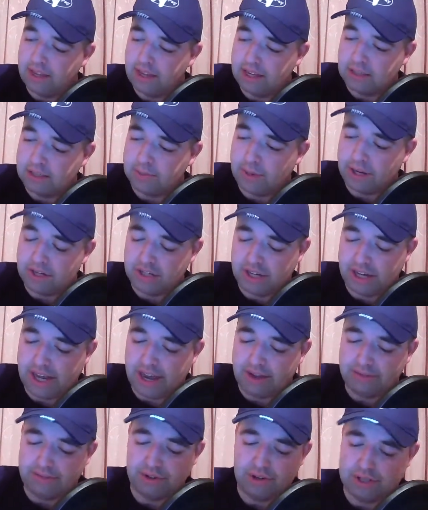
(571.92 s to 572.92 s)
especially
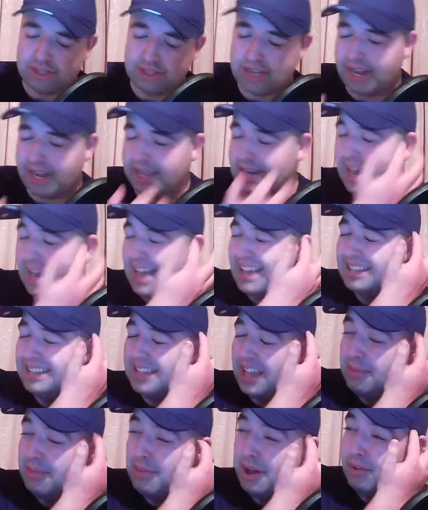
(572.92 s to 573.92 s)
after the second last
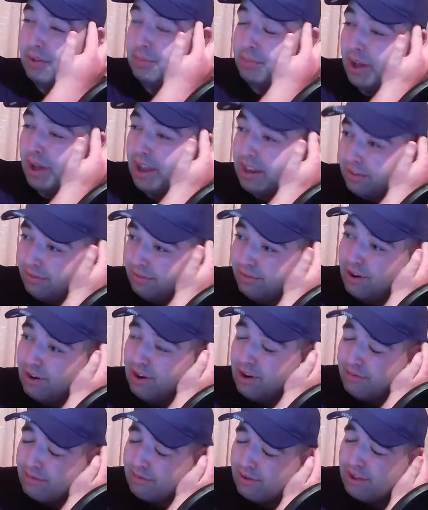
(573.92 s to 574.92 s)
time out behind a
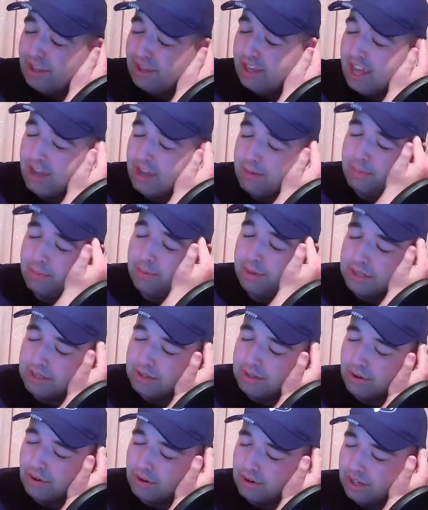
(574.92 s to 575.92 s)
very, very capable
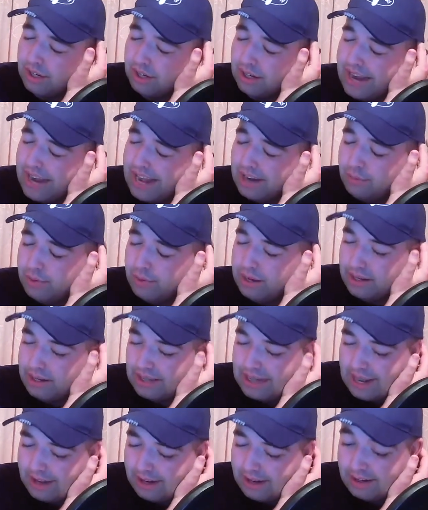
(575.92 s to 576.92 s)
sort in Glen
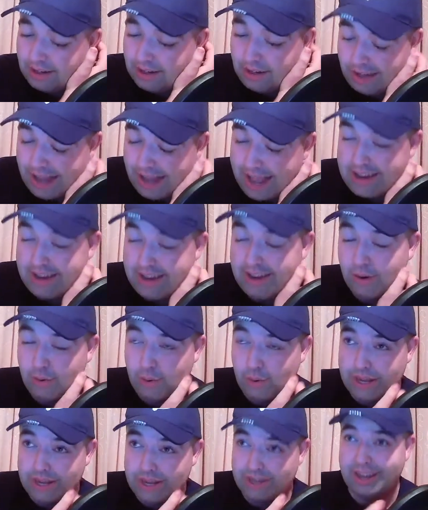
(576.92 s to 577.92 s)

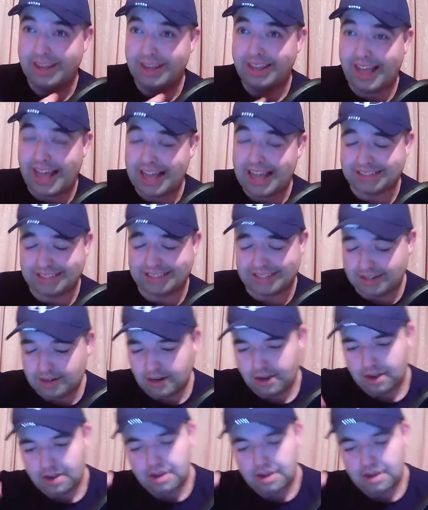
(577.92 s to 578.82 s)
Quinn Castle.